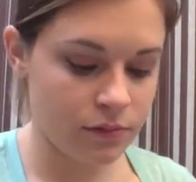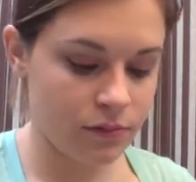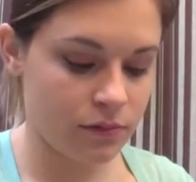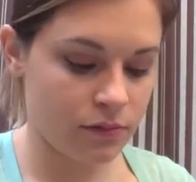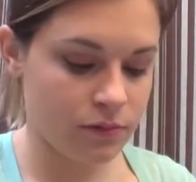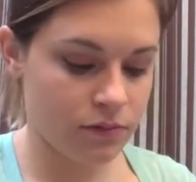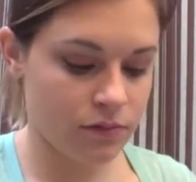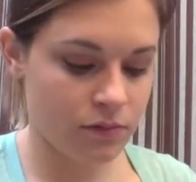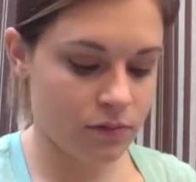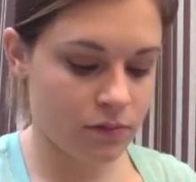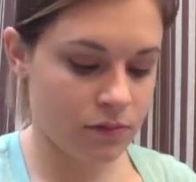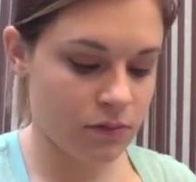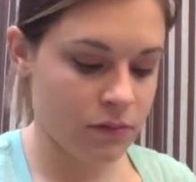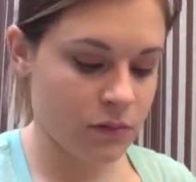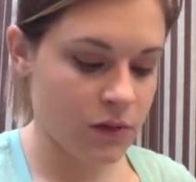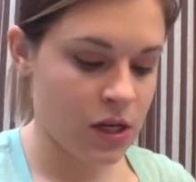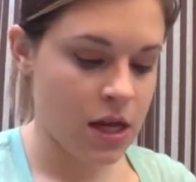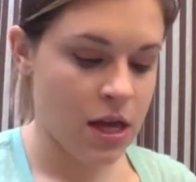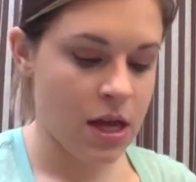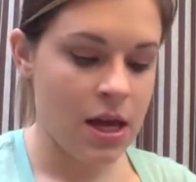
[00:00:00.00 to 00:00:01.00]
I am
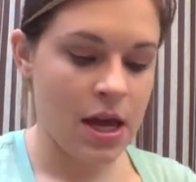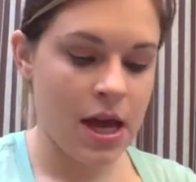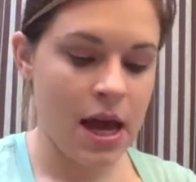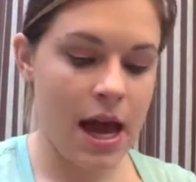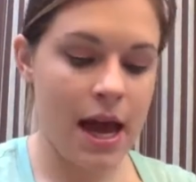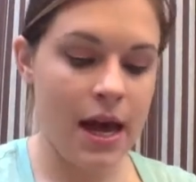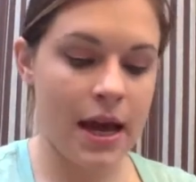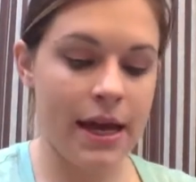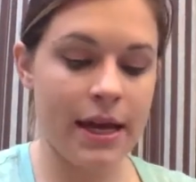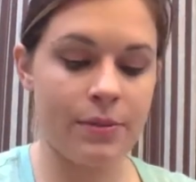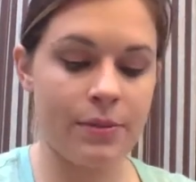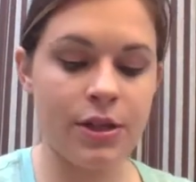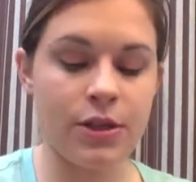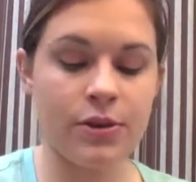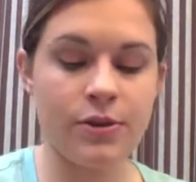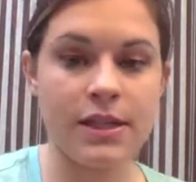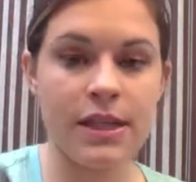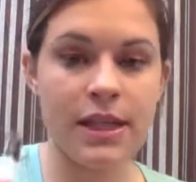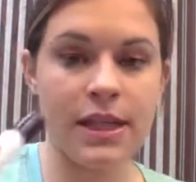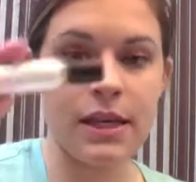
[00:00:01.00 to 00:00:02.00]
using
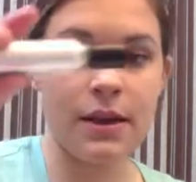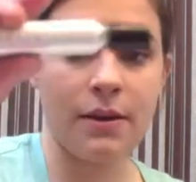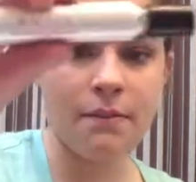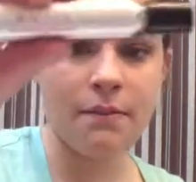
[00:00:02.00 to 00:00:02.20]
Mally